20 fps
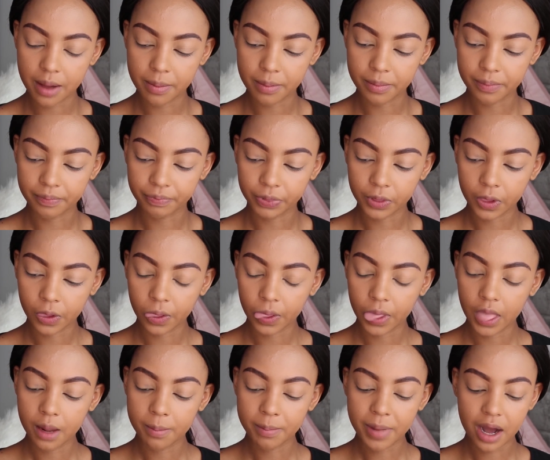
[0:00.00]

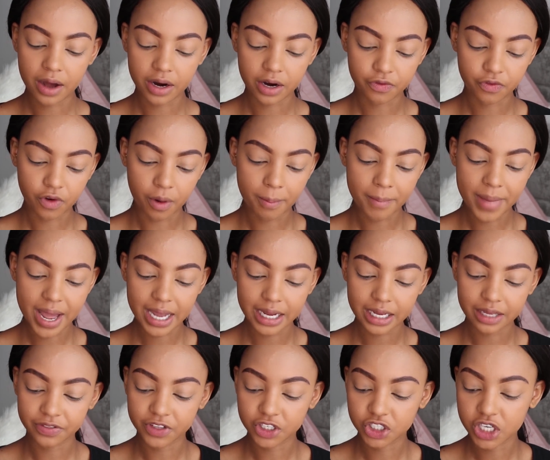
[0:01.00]
powder from
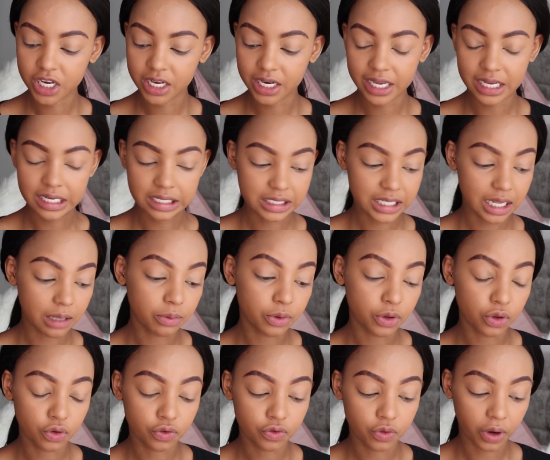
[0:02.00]
MAC in the shade
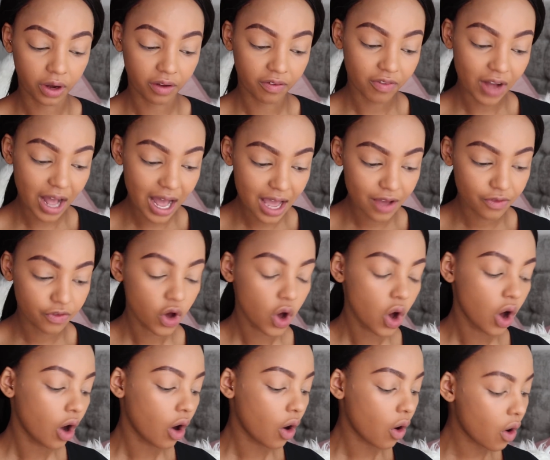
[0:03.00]
NW45,
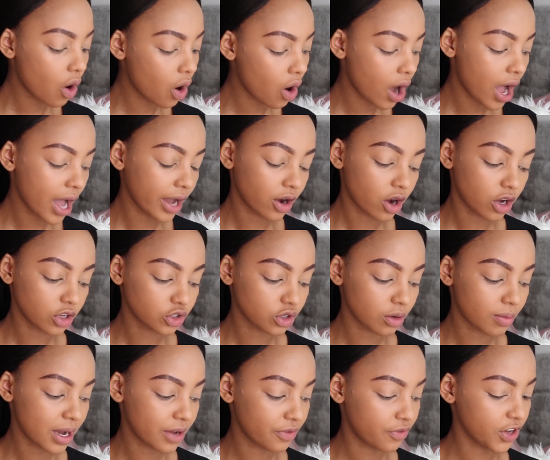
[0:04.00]
or I
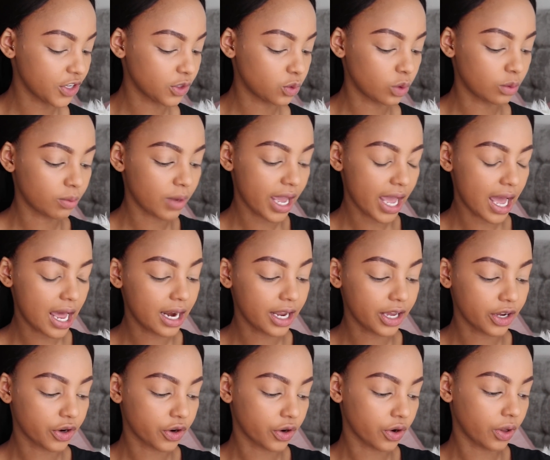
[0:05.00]
contour my face with my
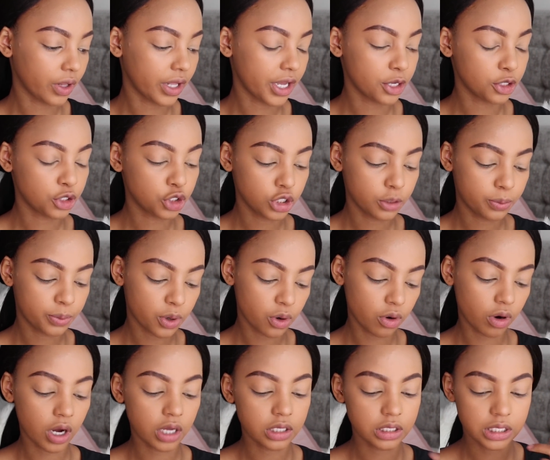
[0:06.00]
LA Girl HD
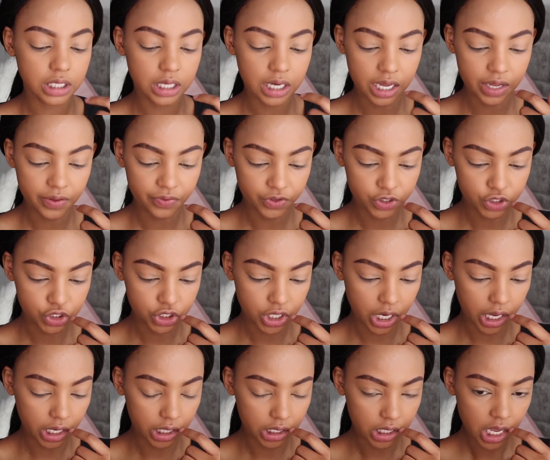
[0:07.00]
Pro concealer in the
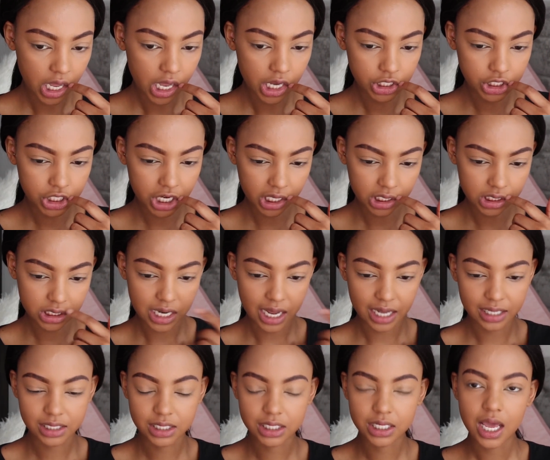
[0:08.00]
shade
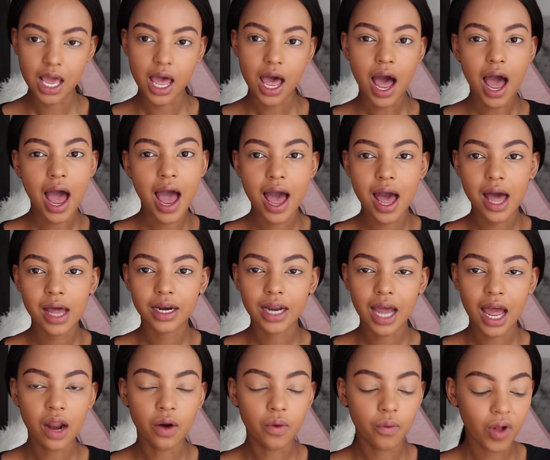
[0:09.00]
Chestnut. And
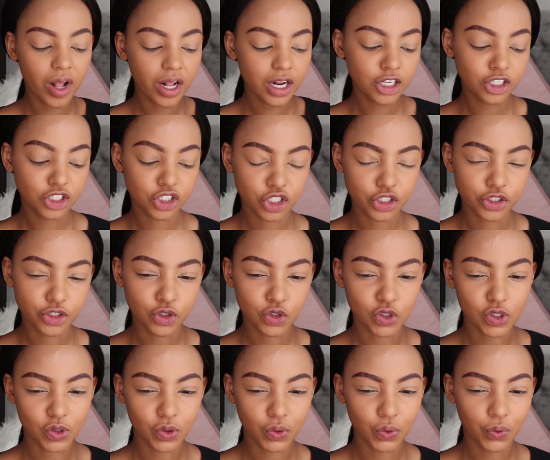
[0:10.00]
I really just
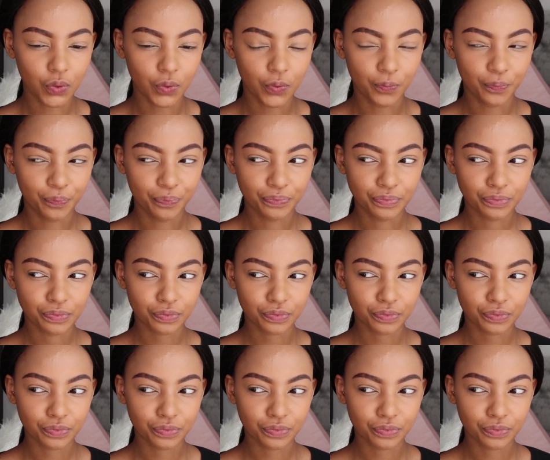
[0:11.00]
do,